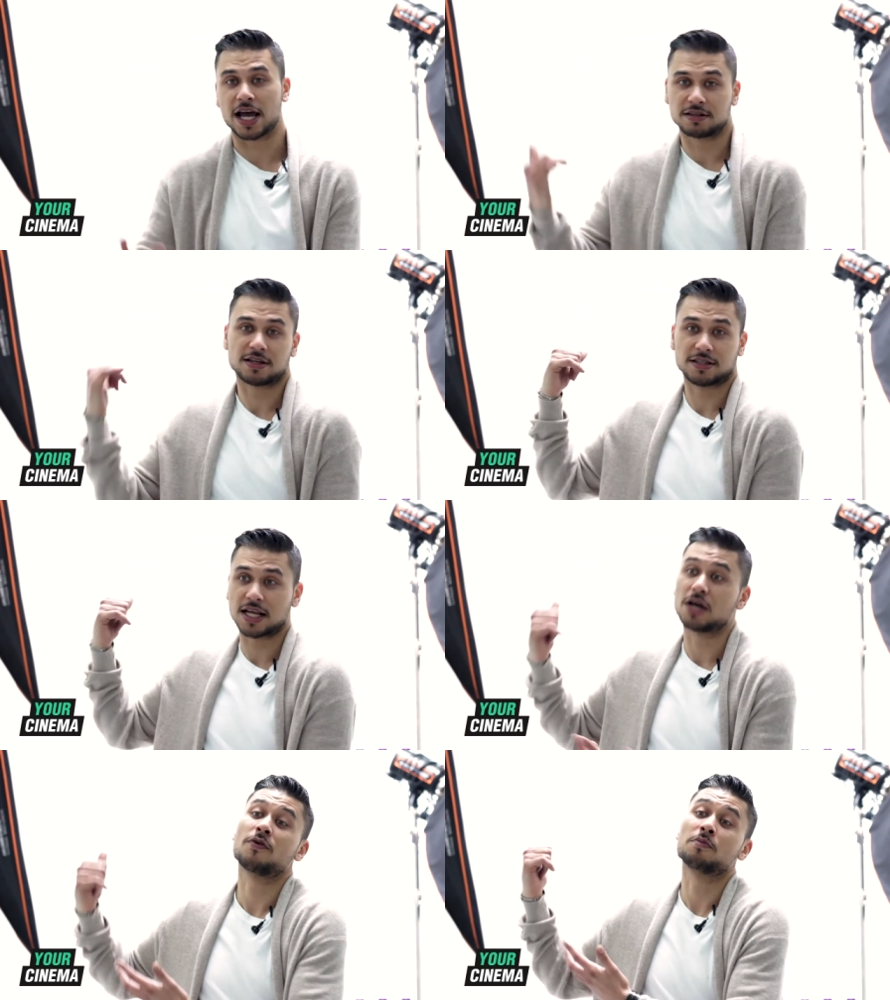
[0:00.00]
I,
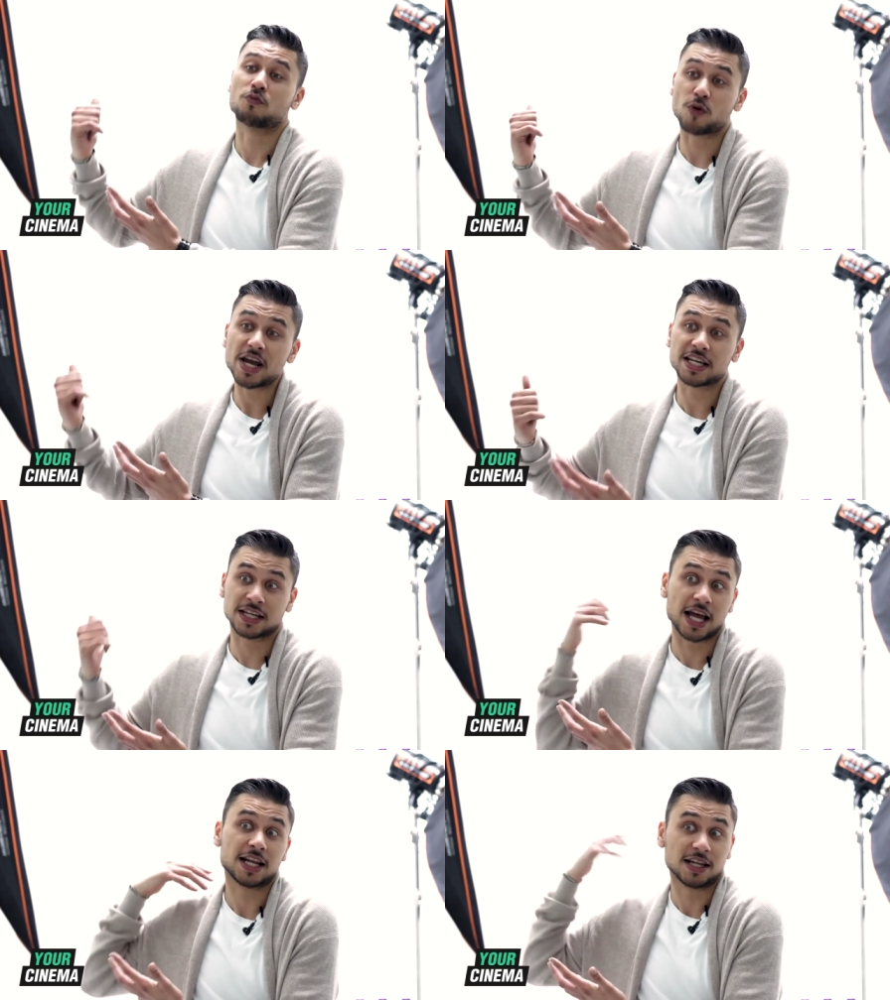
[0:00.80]
from the
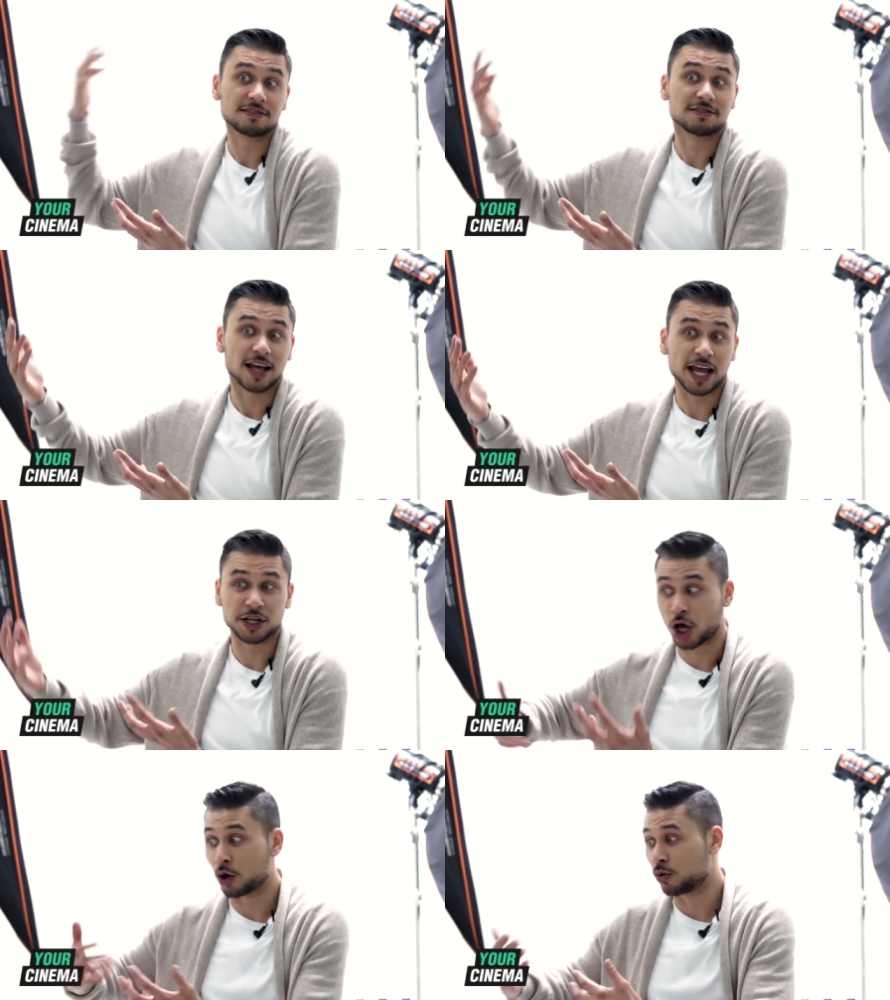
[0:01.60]
reading, I'd, I'd
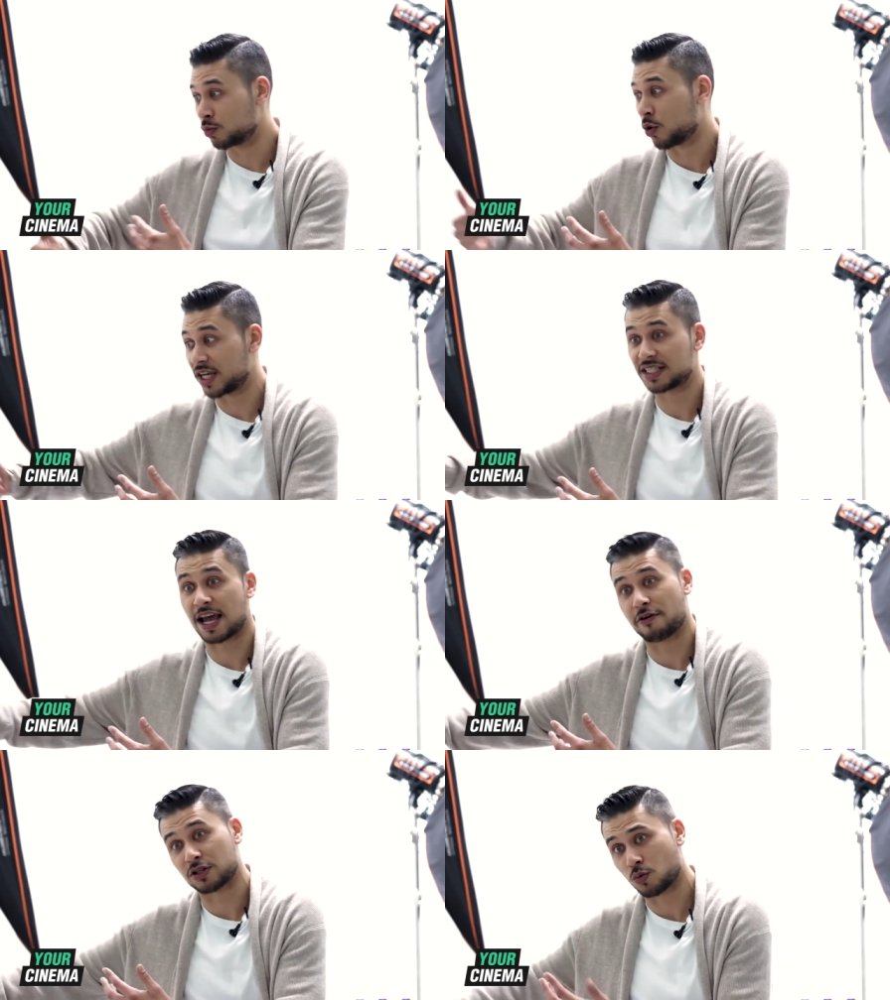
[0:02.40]
known what his
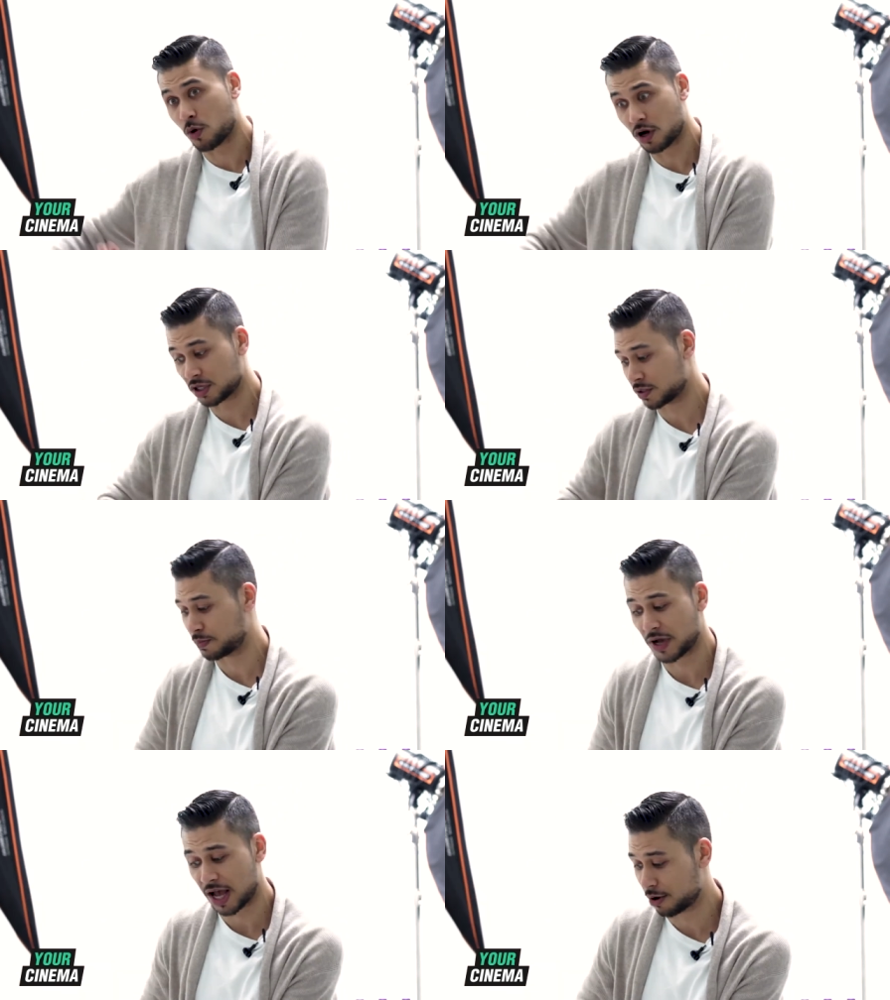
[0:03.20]
character was,
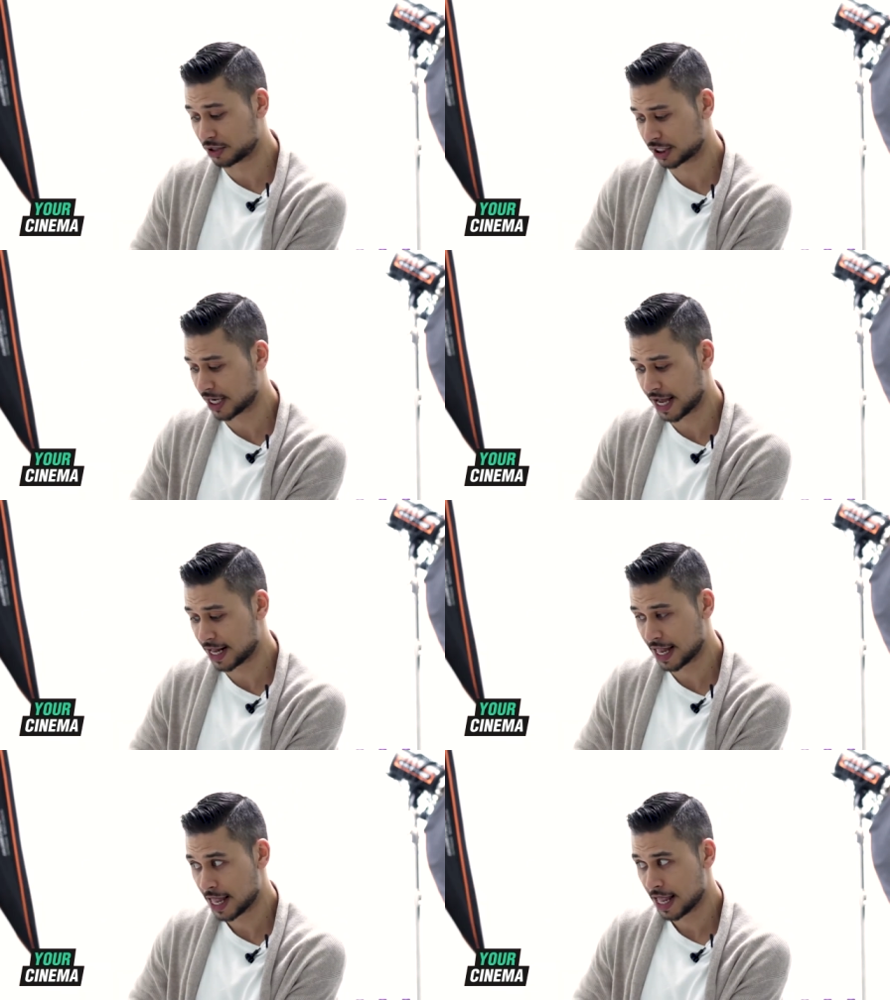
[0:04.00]
but I was just
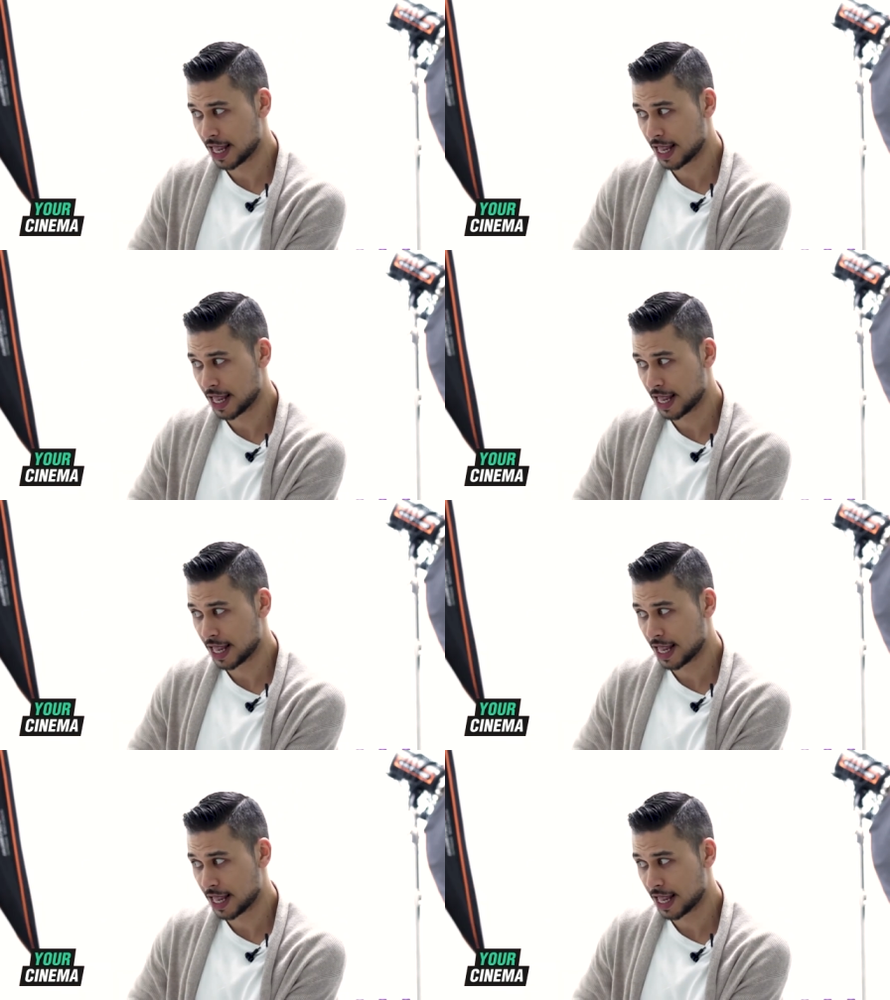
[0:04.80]
like,